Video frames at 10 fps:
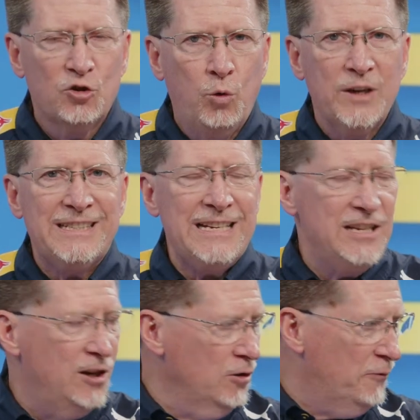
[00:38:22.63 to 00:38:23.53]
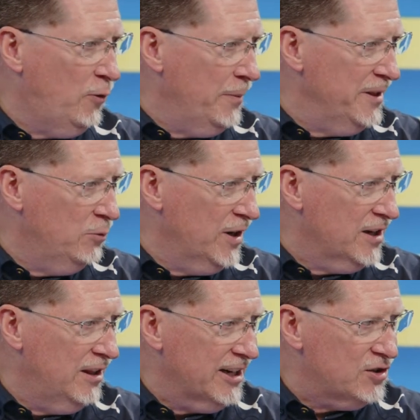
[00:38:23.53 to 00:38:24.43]
20-year Formula
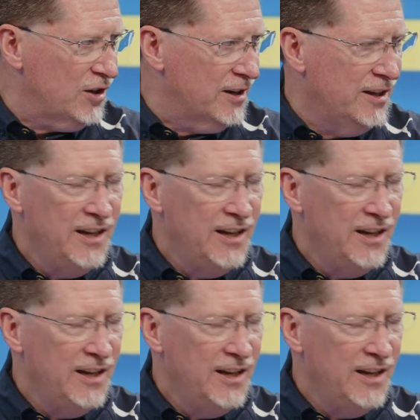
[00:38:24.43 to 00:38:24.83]
One collection.